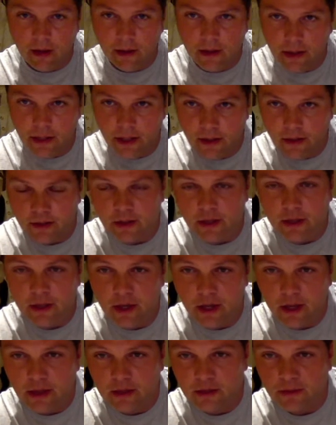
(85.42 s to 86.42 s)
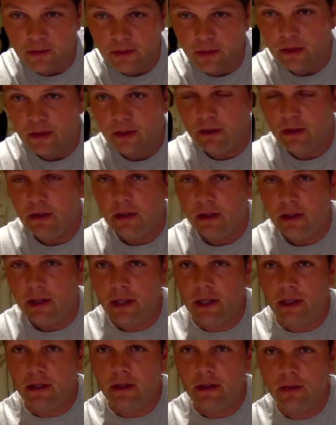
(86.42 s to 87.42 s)
Now, the next one
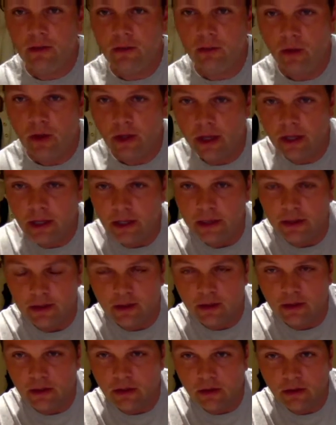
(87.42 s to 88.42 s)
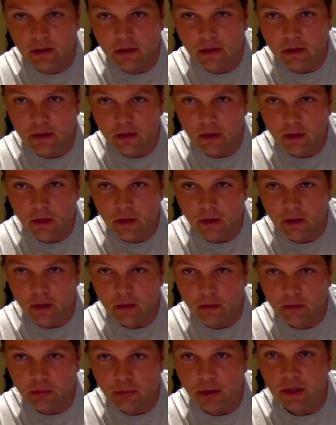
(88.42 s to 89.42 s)
is what I like to call
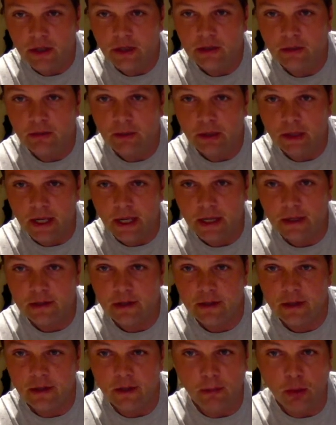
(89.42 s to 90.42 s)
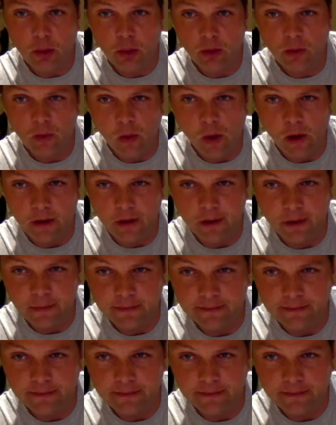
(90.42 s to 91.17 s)
putting some glasses in a bowl of water.